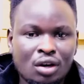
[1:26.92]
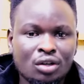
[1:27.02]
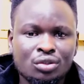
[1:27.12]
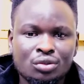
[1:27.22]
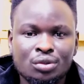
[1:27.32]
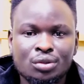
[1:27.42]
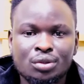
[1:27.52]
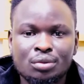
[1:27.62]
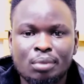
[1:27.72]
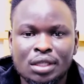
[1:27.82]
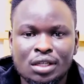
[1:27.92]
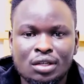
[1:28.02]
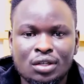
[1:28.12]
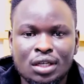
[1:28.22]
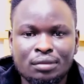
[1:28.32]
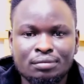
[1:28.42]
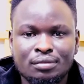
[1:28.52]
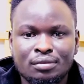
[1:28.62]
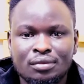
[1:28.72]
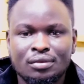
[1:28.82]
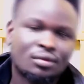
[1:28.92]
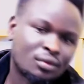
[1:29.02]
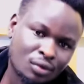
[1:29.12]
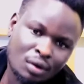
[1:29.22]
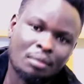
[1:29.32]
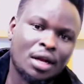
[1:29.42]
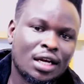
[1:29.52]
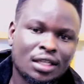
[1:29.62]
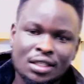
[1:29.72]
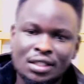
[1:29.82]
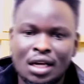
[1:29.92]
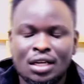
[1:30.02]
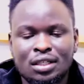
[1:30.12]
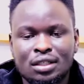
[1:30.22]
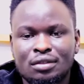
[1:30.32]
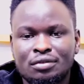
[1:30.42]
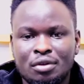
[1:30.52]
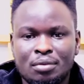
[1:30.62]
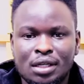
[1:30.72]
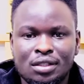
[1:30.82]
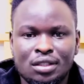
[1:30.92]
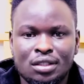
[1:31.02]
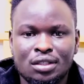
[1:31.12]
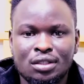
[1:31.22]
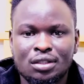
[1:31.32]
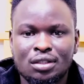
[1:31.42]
gone to Barcelona. Wameleta Sterling from Man City.